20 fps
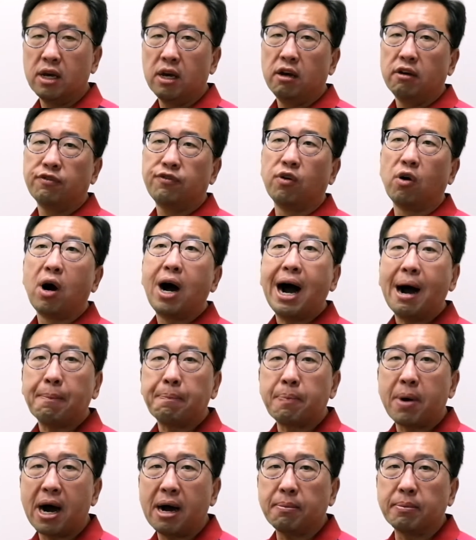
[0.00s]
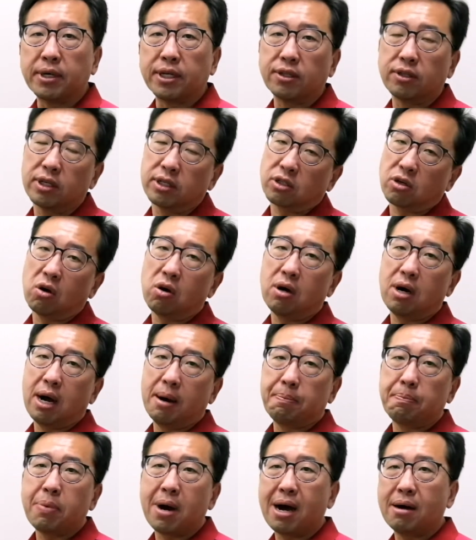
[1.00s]
For apartment, there's called
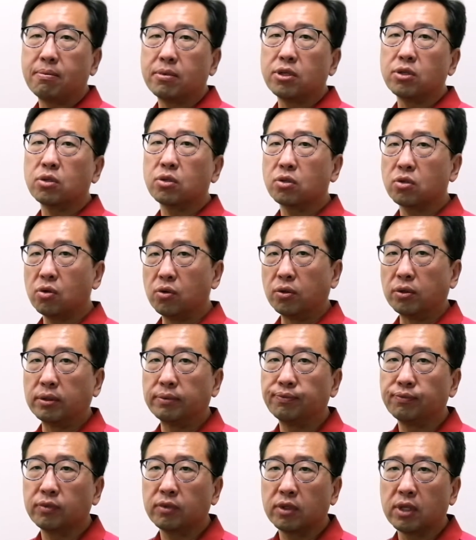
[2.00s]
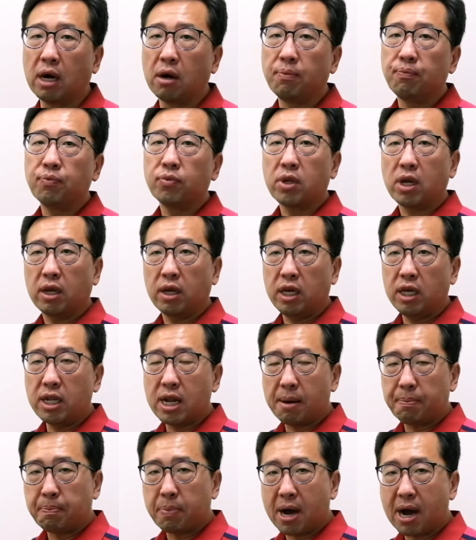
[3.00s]
apartment zone. Now, in
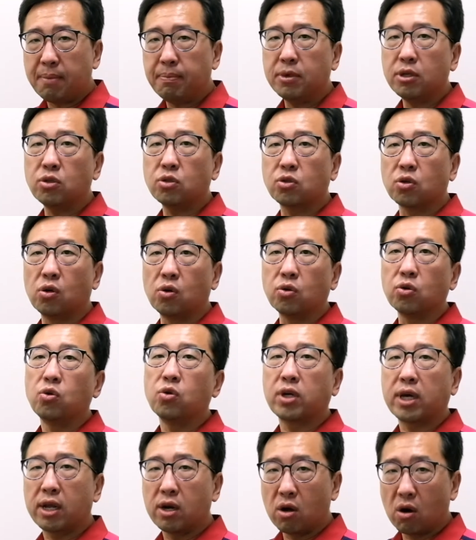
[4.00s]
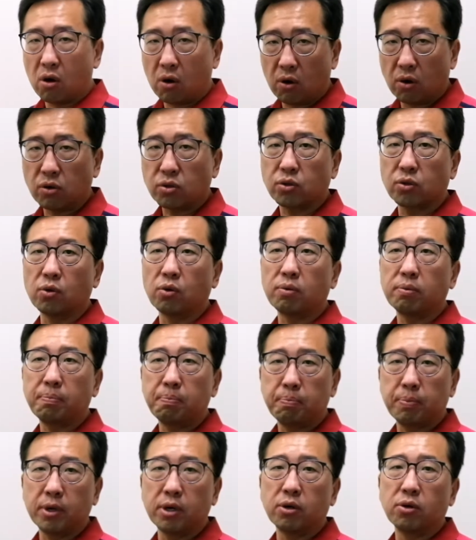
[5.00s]
apartment zone, you can also
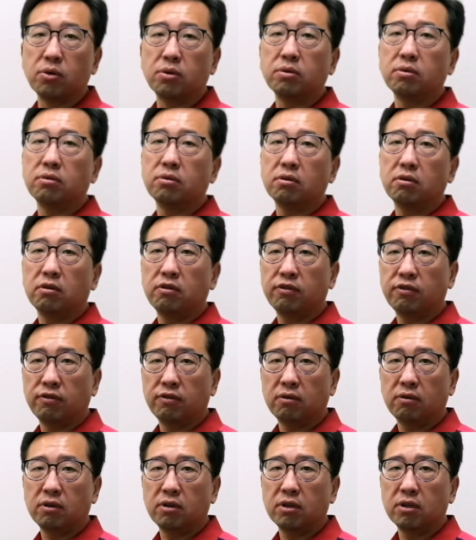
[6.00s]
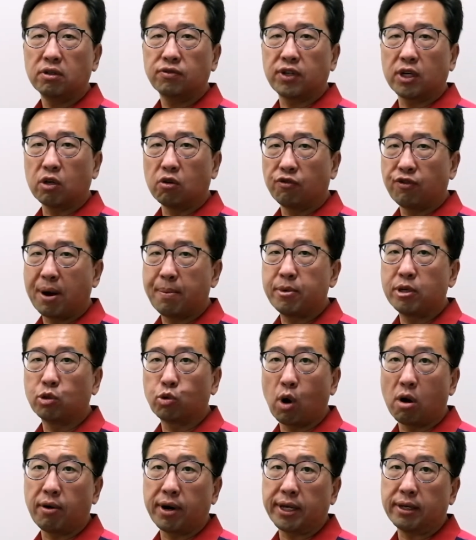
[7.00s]
build single family
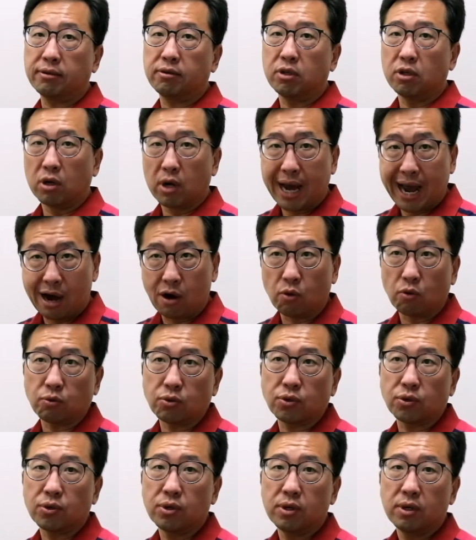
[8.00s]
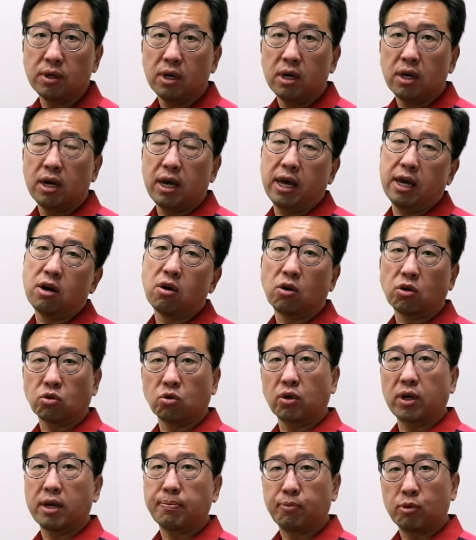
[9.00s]
dwelling, house, and also
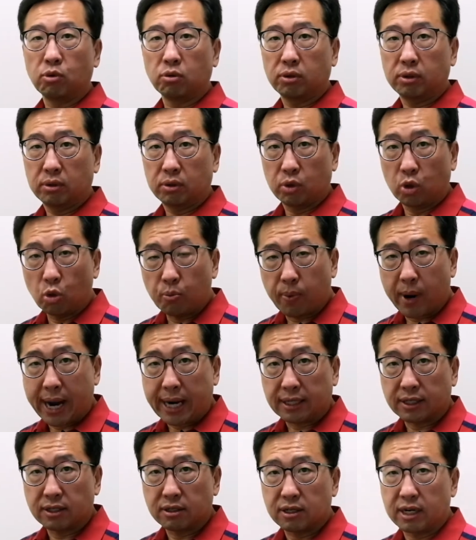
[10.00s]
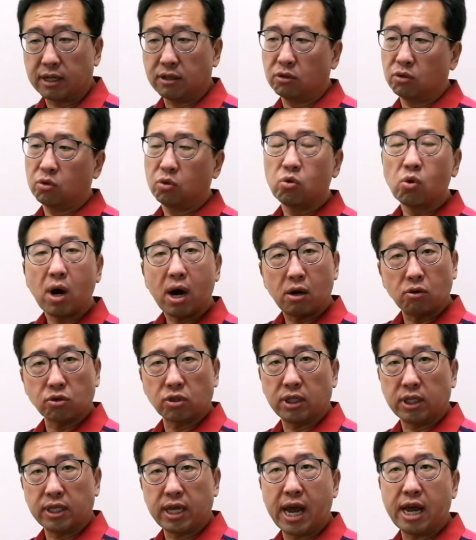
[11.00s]
can build duplex, like 2 house
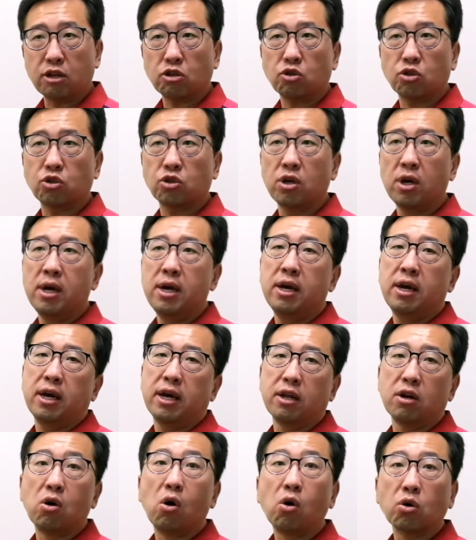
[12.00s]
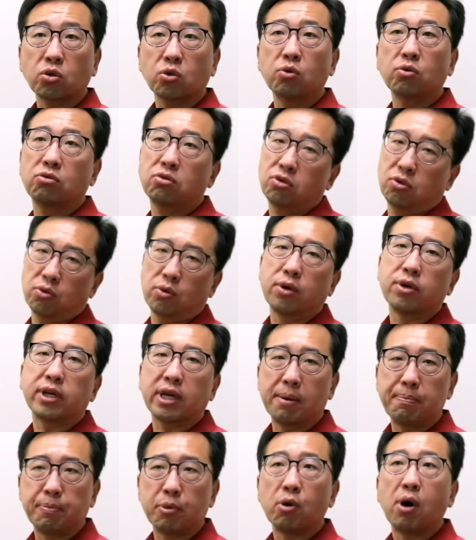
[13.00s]
detached, and also sure you
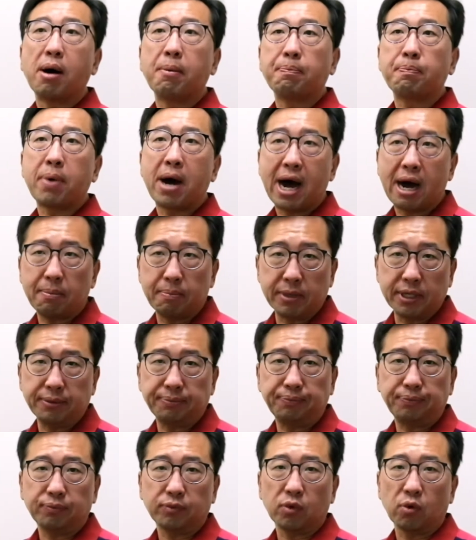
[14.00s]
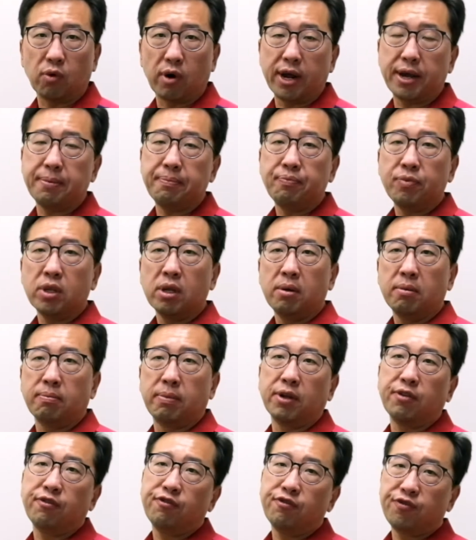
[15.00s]
can build apartment, right?
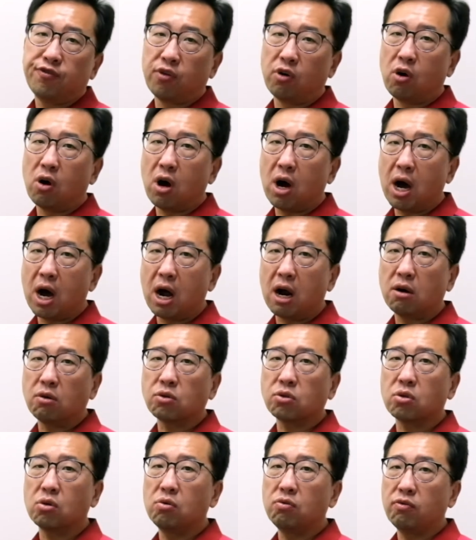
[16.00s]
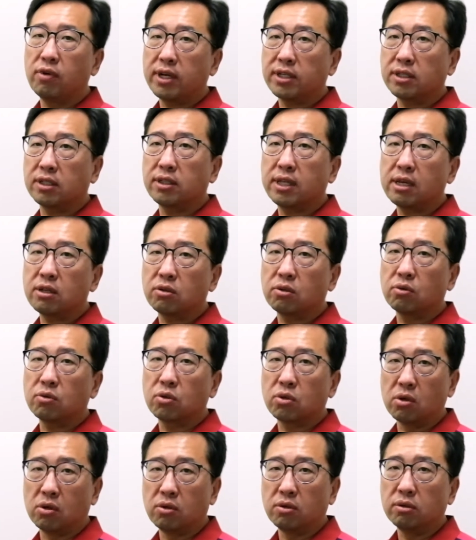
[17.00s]
But for our zone, residential
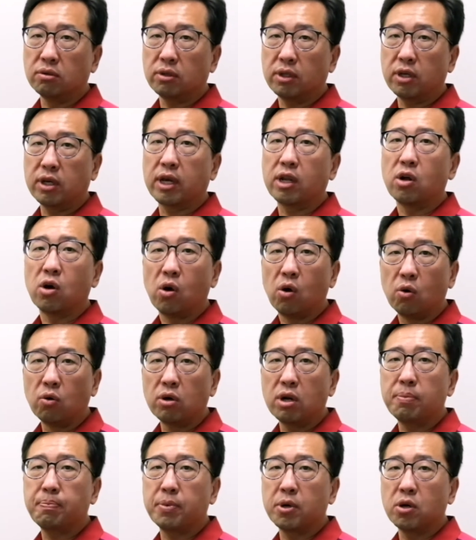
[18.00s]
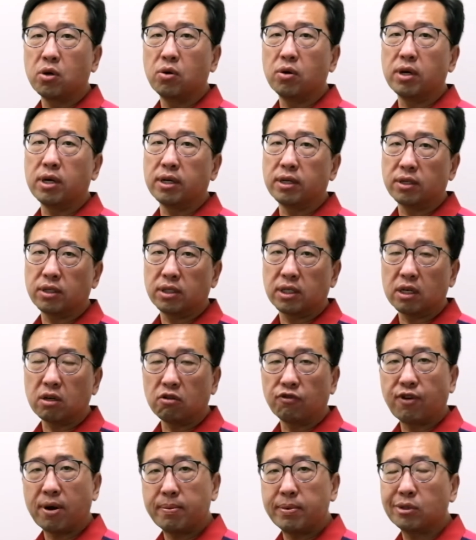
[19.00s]
zone, you can only build a single
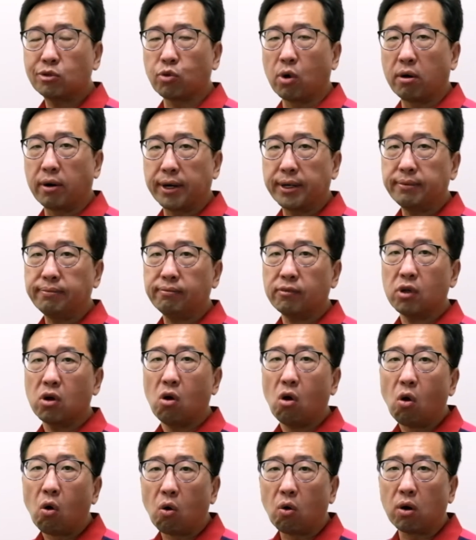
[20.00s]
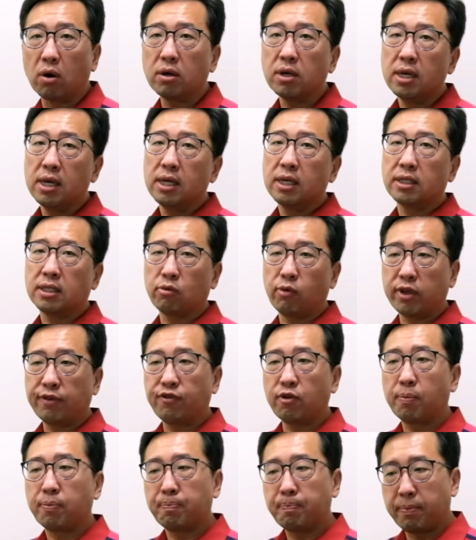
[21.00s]
family dwelling. Or so if
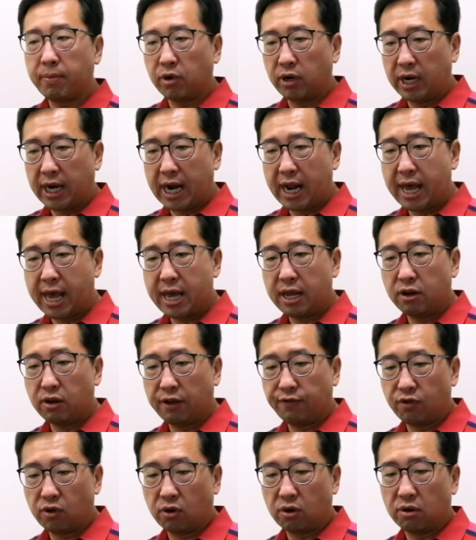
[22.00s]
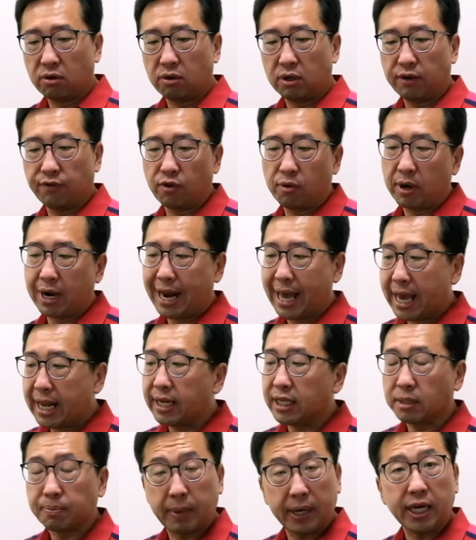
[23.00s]
your land
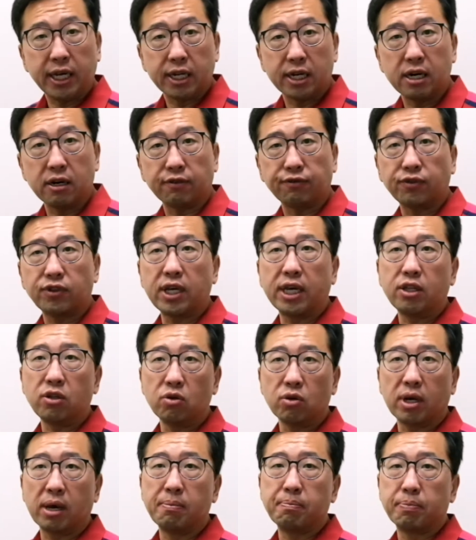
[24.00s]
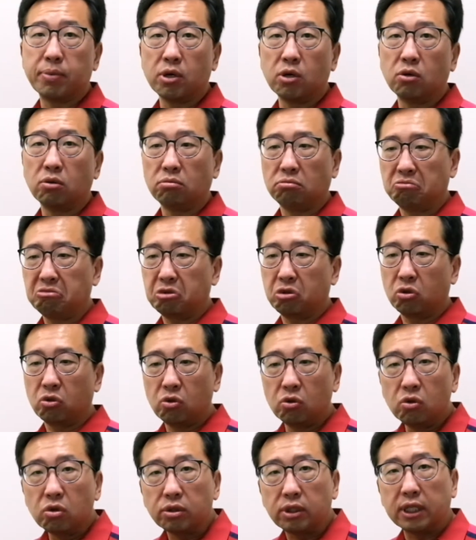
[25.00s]
is big enough, then you can build
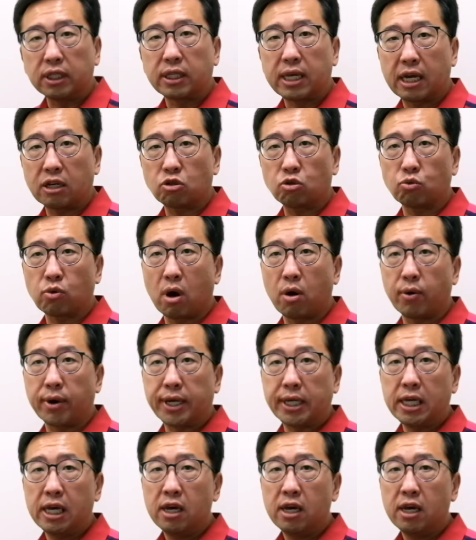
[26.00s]
2 detached dwelling.